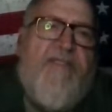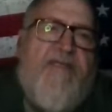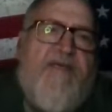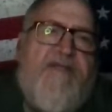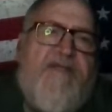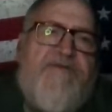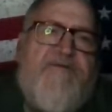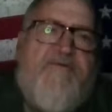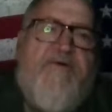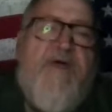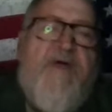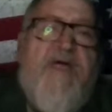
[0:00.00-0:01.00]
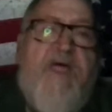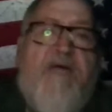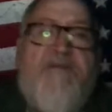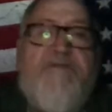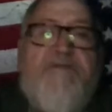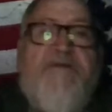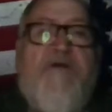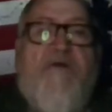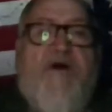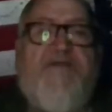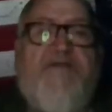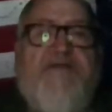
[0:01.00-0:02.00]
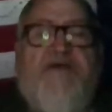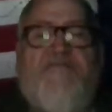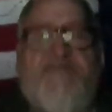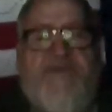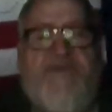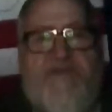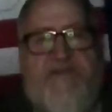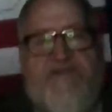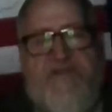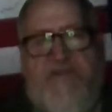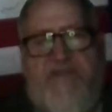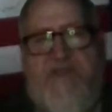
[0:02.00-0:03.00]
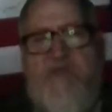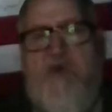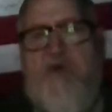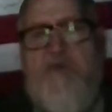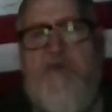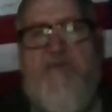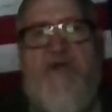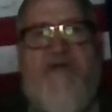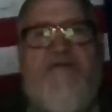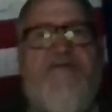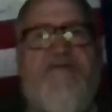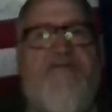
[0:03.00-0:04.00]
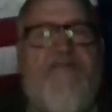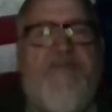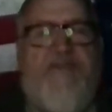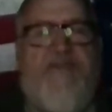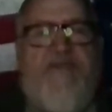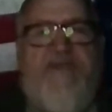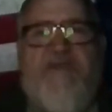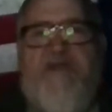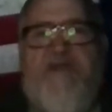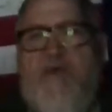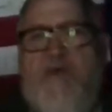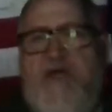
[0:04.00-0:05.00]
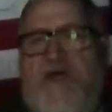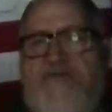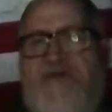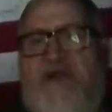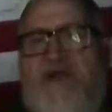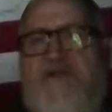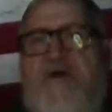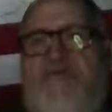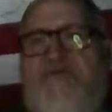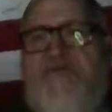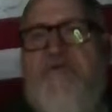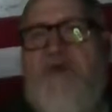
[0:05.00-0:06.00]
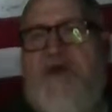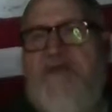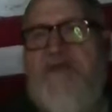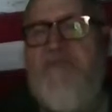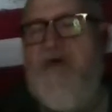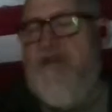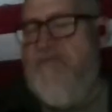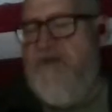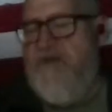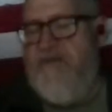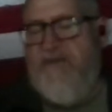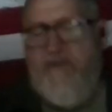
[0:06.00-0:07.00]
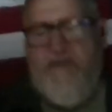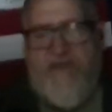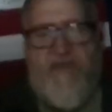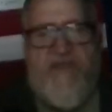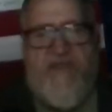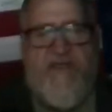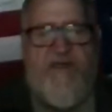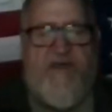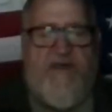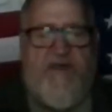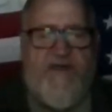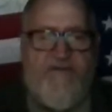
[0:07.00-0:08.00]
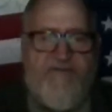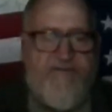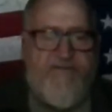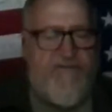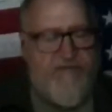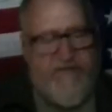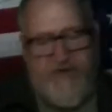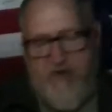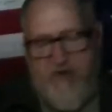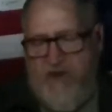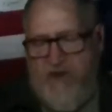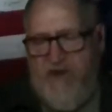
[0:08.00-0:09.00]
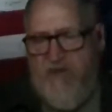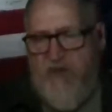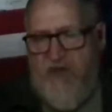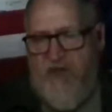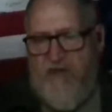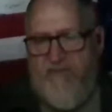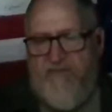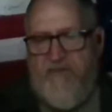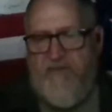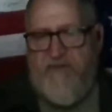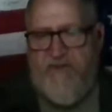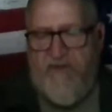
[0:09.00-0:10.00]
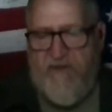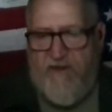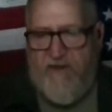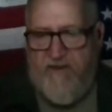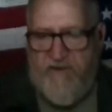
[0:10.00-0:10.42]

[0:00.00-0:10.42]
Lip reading: That's cool. You know what, Jeff? Email me, brother. Everybody else that I talked to about emailing me, uh, shoot me an email. Uh,